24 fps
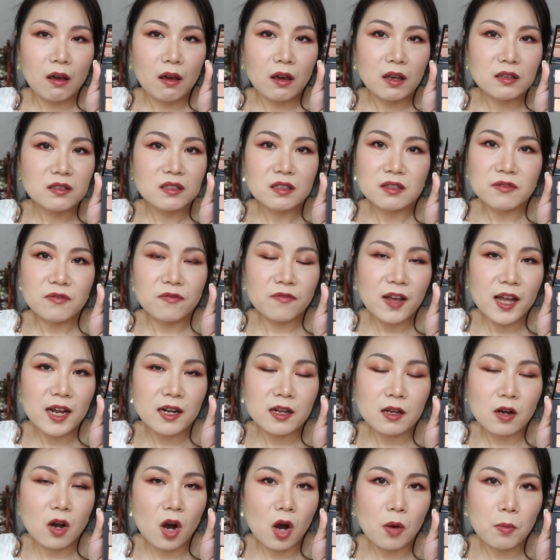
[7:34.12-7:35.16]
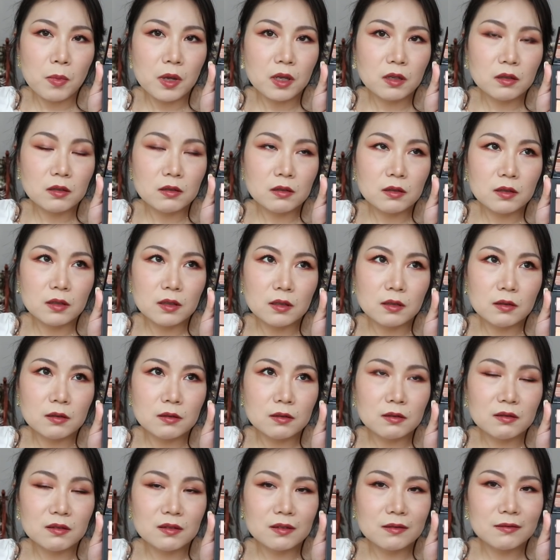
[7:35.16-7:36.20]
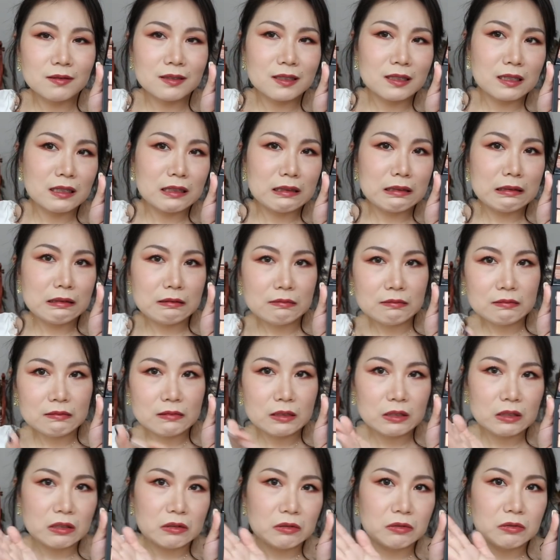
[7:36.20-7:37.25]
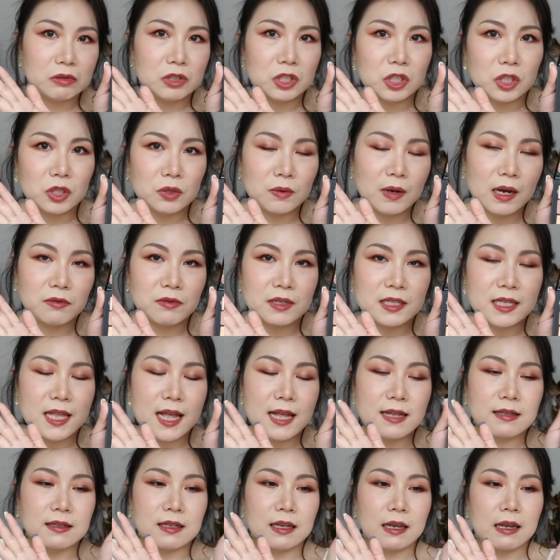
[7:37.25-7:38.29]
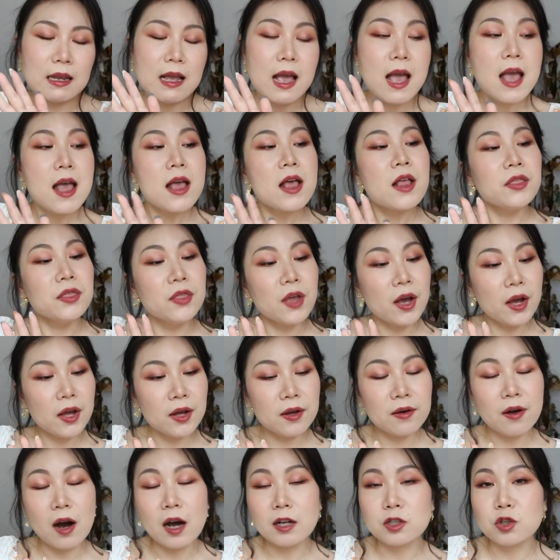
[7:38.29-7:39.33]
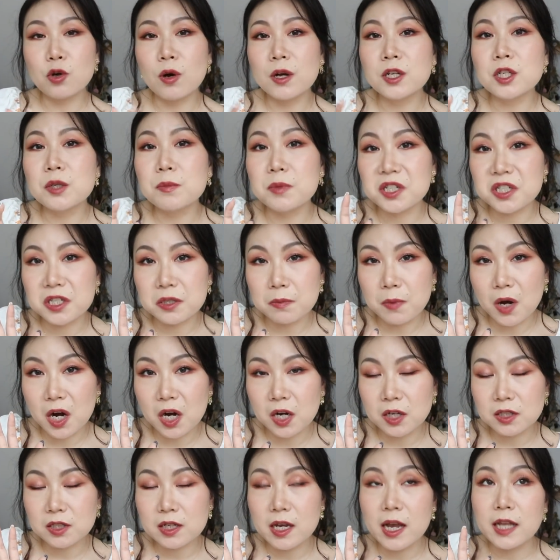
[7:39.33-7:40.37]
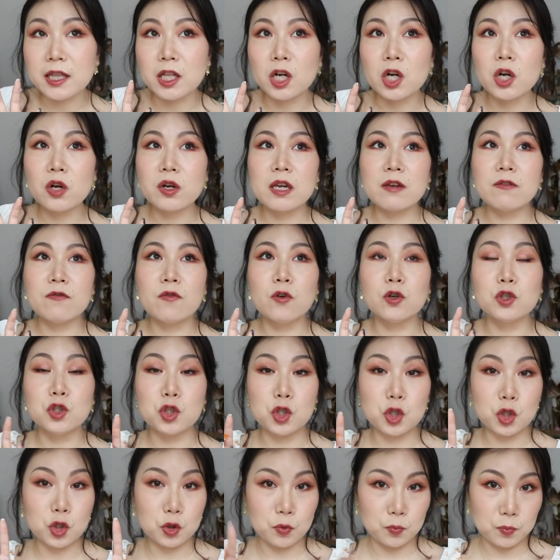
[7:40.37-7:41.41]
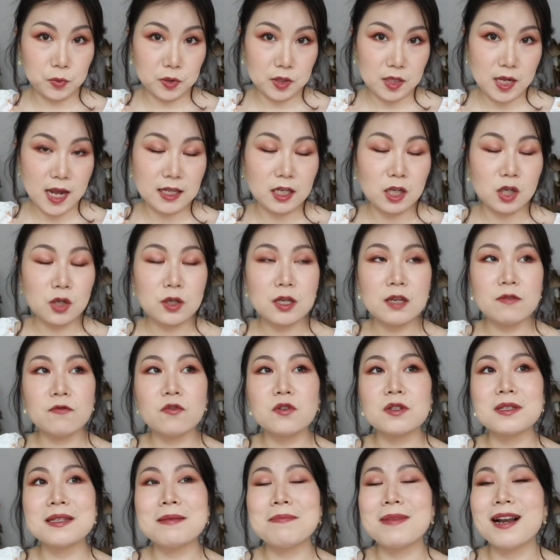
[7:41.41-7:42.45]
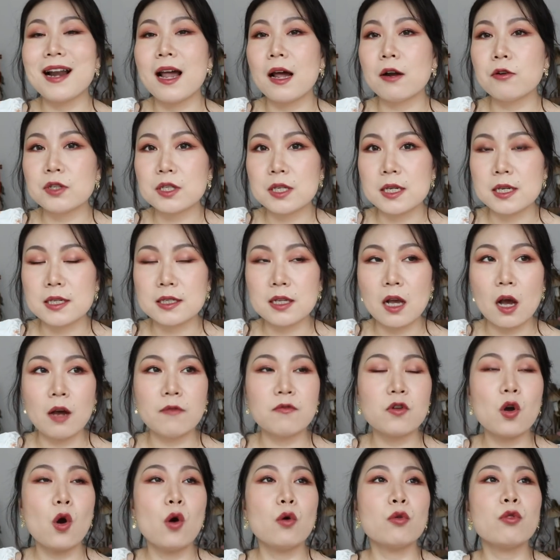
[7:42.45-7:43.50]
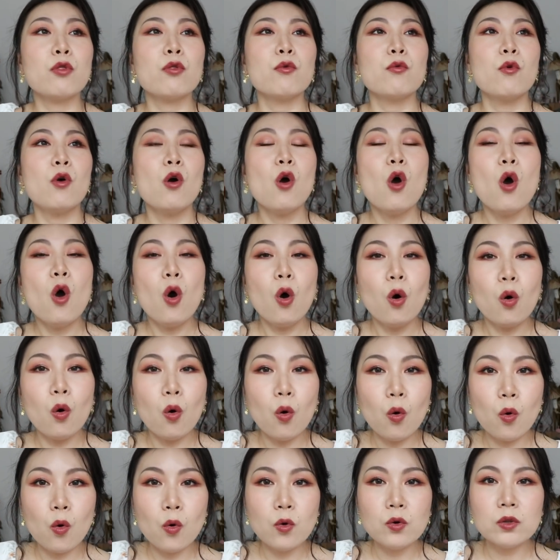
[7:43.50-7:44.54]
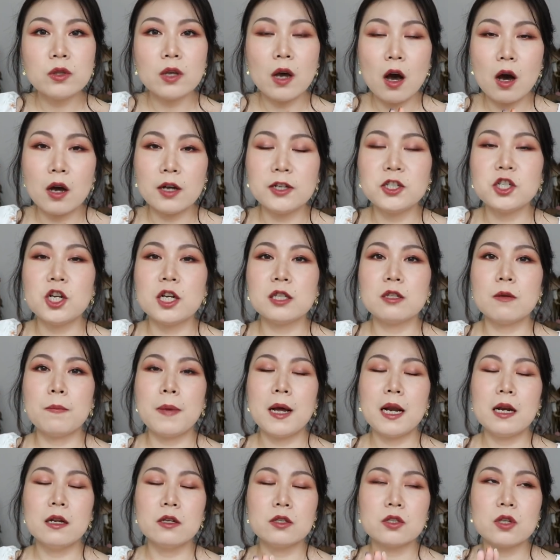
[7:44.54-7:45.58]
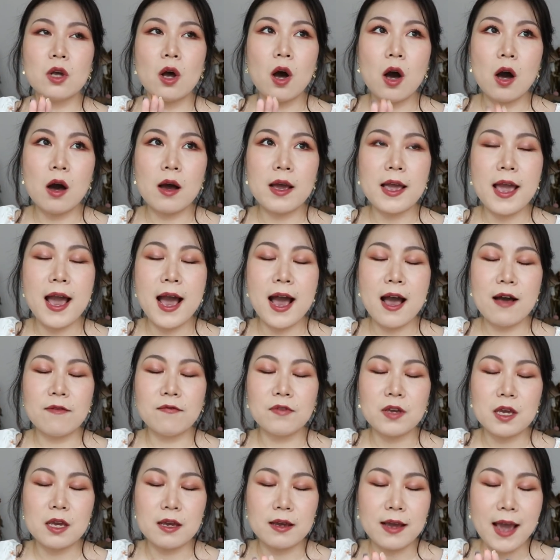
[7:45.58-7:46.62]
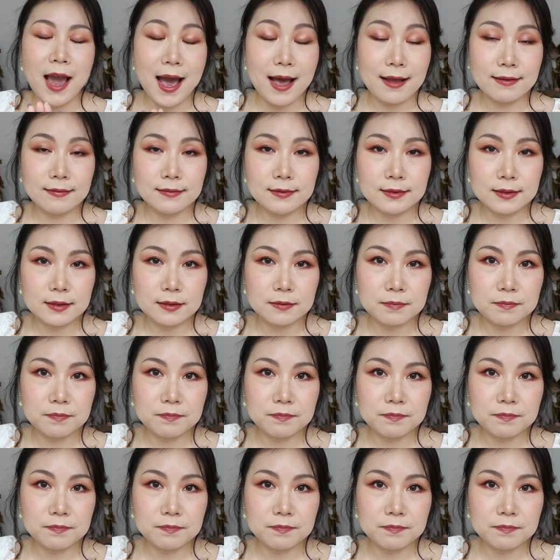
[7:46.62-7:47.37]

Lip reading: it is fairly common. There is nothing, too outstanding. No, I try to be smart and looking for dupes and looking for similarities. I've gone through all the eyeshadow palettes I have in hand.